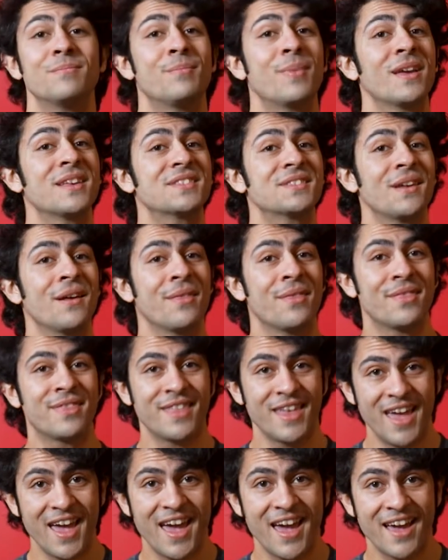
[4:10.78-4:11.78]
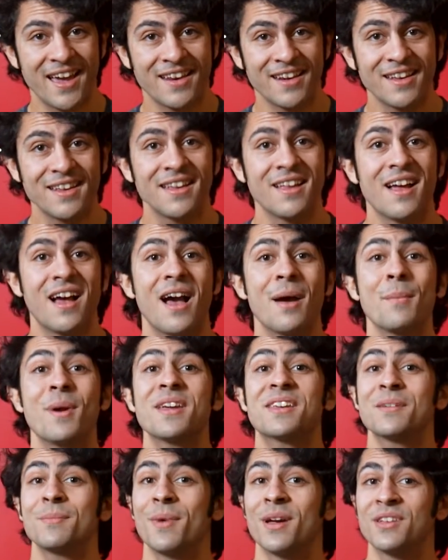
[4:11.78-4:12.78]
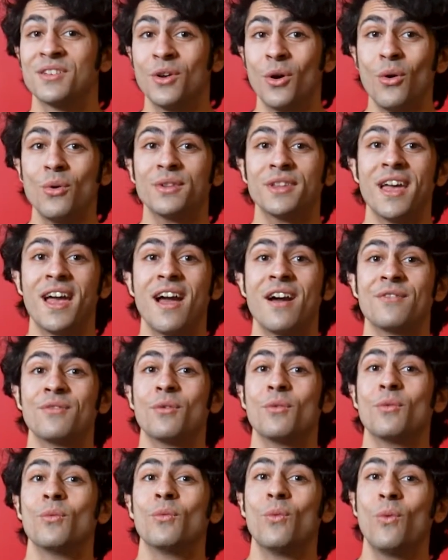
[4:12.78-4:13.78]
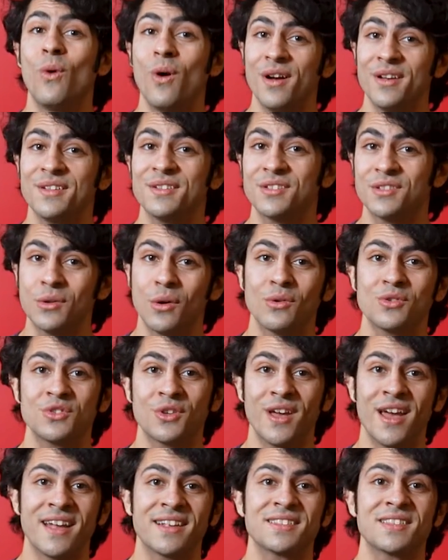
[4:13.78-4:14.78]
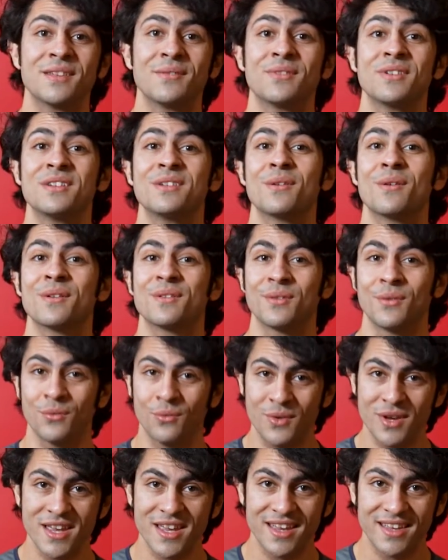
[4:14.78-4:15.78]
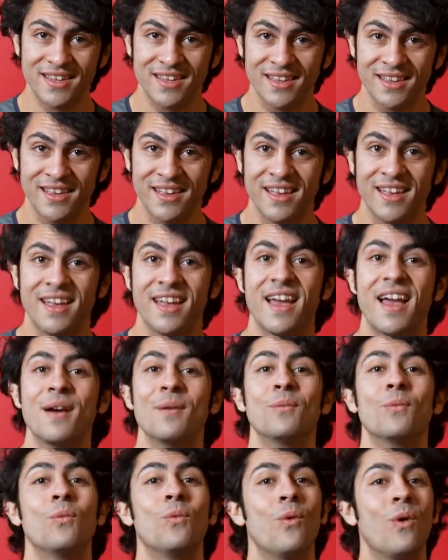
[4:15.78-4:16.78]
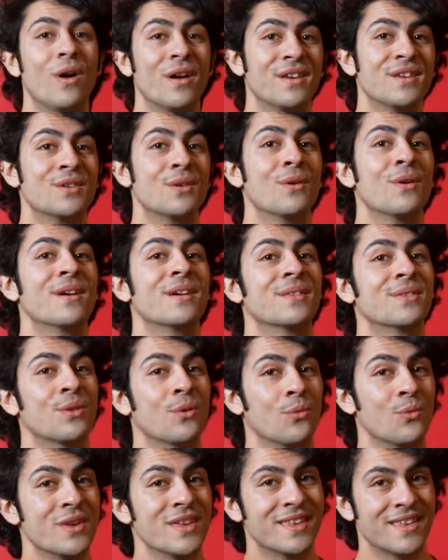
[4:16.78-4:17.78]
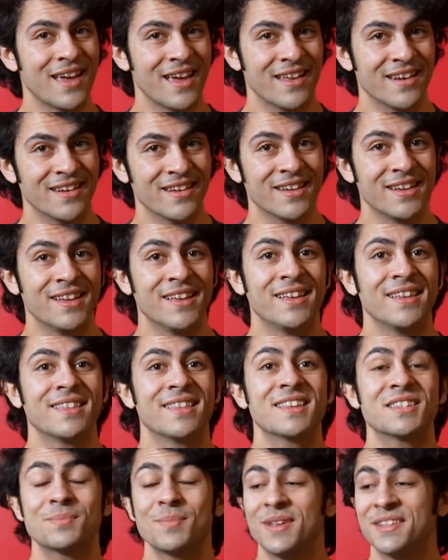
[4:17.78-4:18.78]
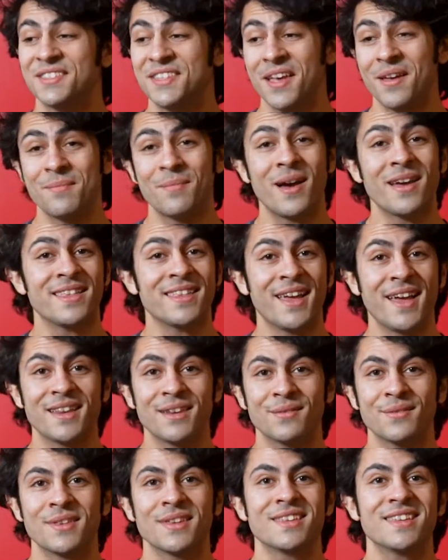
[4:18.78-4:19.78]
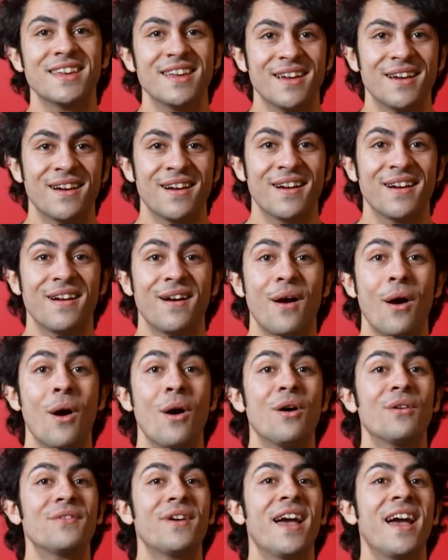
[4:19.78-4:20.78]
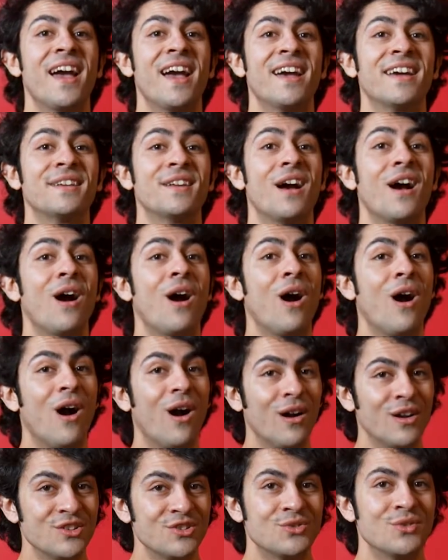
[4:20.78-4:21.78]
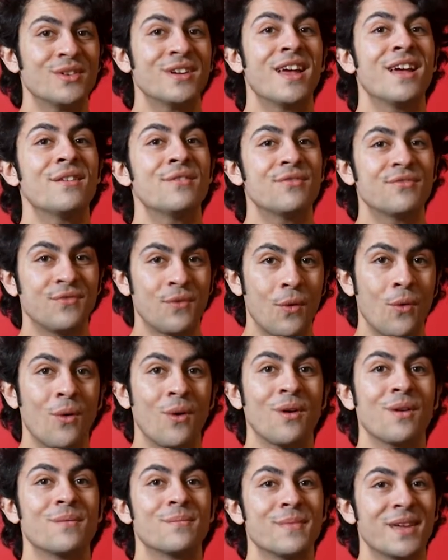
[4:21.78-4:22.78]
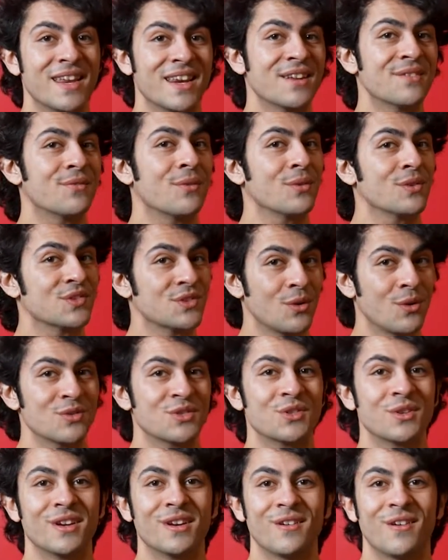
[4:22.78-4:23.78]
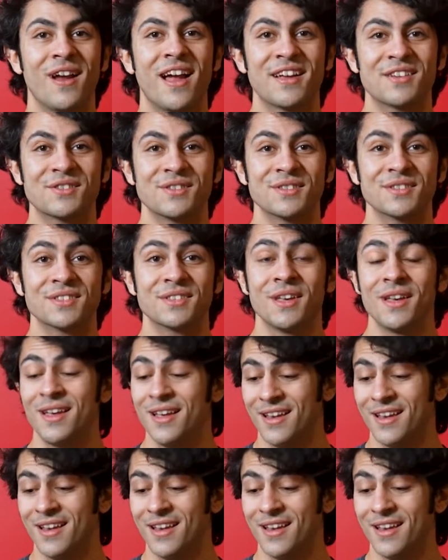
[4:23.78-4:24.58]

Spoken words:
Based on that, I make it my goal to have 1 social activity during the week and 1 during the weekend. This means that by the end of the year, I'll have had 104 meaningful social interactions,